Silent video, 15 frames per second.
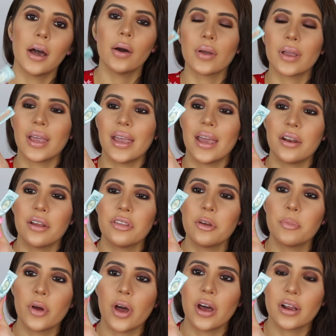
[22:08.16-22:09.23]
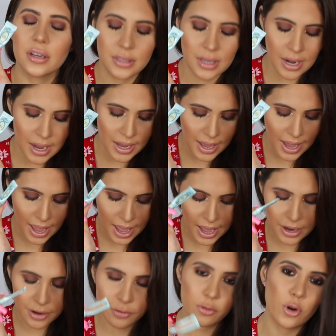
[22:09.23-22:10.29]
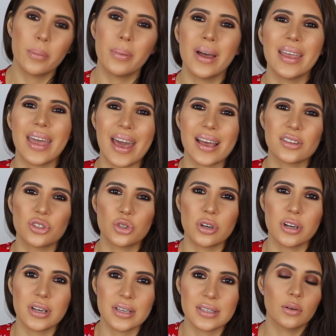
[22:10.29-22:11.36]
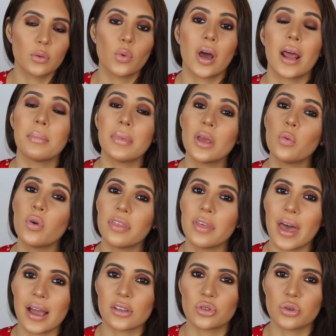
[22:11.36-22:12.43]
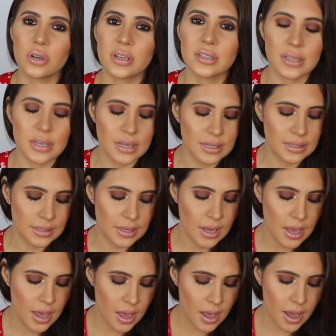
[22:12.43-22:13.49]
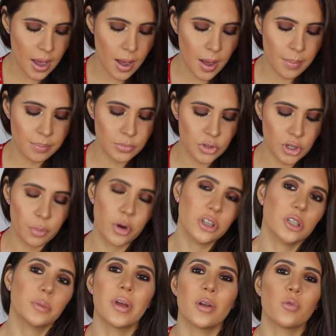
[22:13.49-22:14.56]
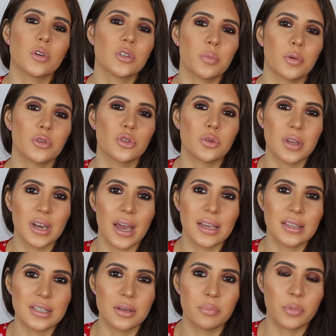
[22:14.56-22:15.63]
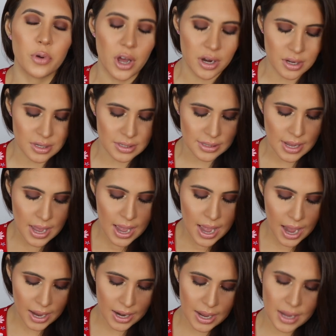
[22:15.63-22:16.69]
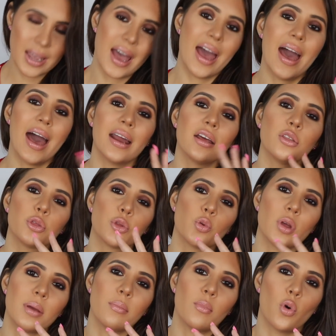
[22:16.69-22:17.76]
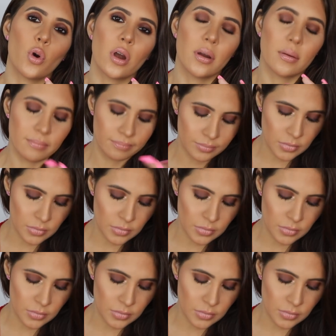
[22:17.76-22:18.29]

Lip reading: Okay, another product that I had for my extras. What I mean with extras is the project pan was supposed to be 19 products, and I added 3 more.